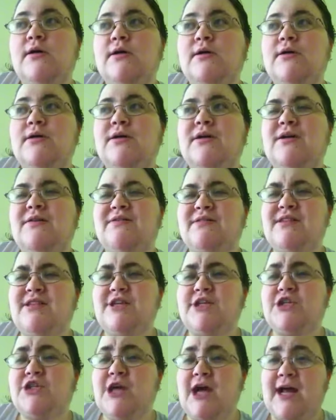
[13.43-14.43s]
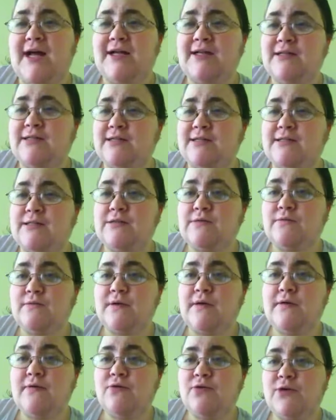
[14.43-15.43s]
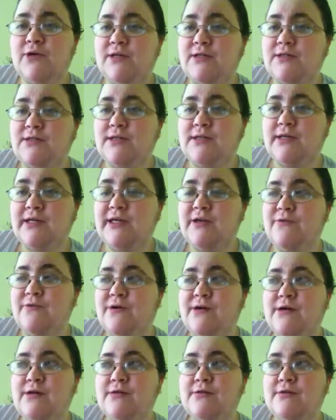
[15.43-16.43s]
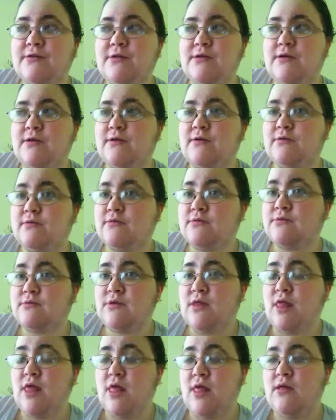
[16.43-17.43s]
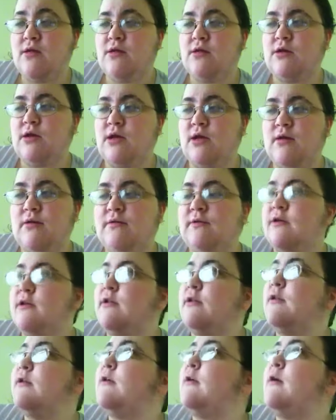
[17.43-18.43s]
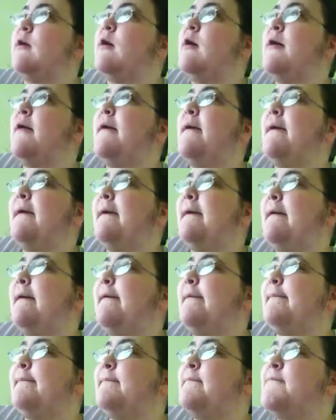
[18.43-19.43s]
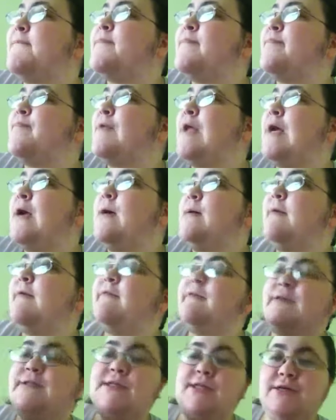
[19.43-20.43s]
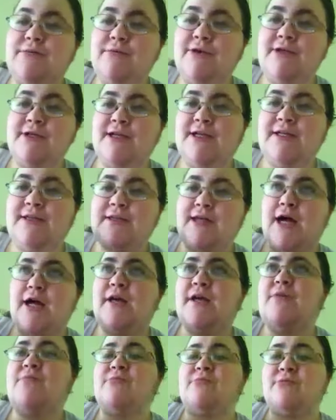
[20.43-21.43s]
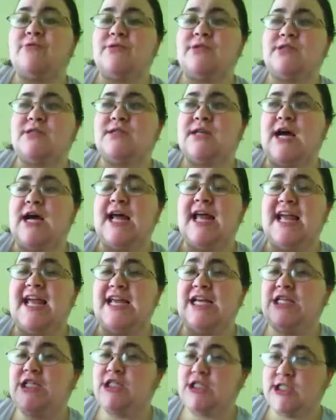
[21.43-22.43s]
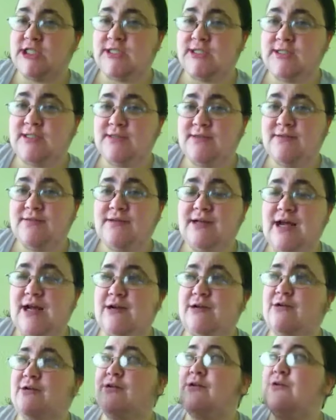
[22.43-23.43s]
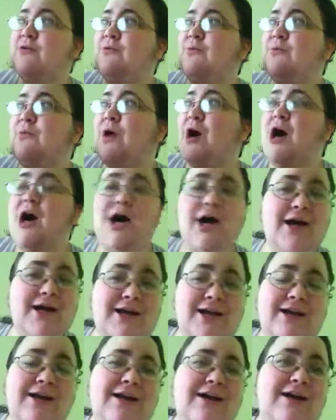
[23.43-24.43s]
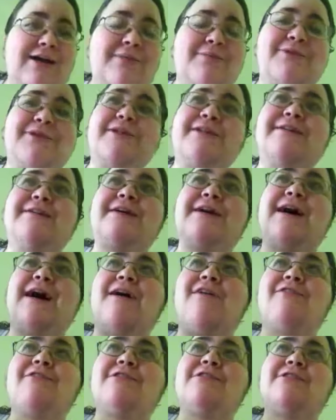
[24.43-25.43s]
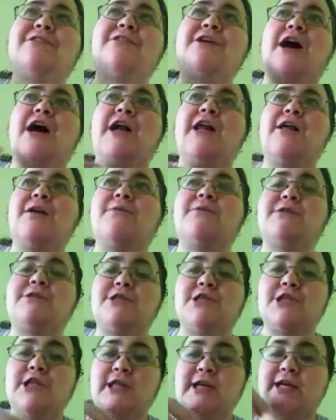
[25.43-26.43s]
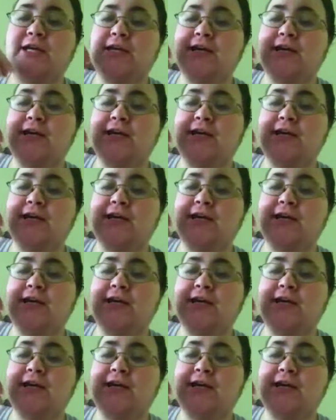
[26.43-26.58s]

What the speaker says: he wasn't attractive. Everyone said he was, but I don't know, really. But for some reason, I thought he was Asian. I don't know why, but I always thought he was, like,